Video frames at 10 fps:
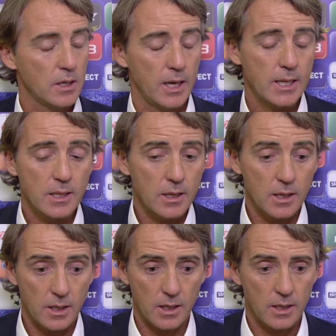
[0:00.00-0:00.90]
And
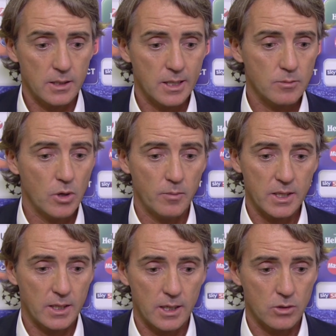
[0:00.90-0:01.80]
in that
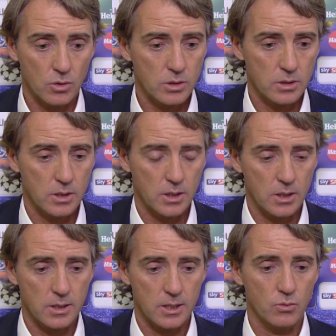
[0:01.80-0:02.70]
moment, I thought
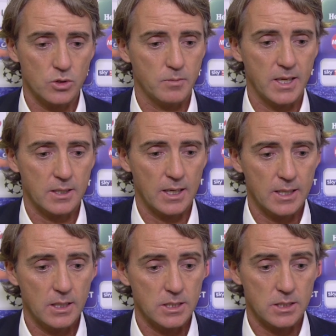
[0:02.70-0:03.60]
that was better
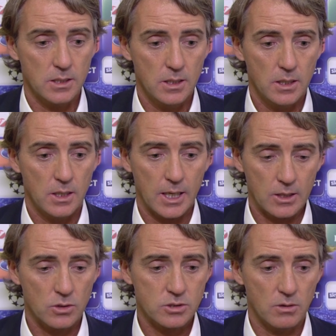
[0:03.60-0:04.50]
like this.
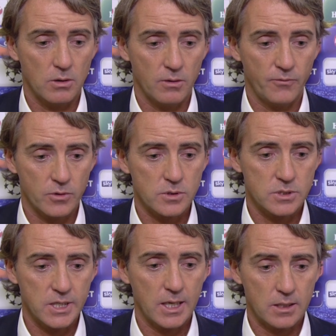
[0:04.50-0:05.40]
And also
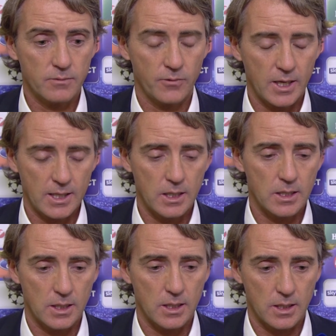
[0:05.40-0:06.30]
for Edin,
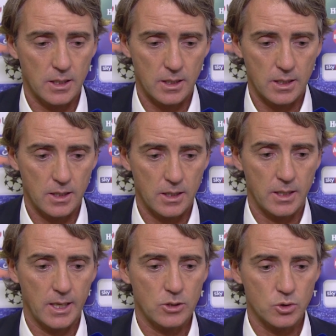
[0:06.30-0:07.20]

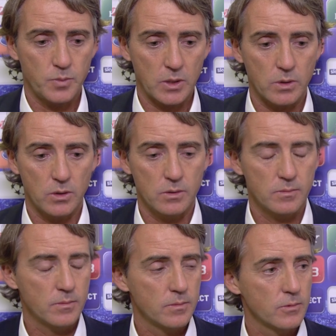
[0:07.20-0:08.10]
I need to speak
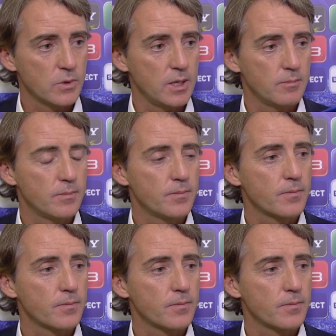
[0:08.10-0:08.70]
with him.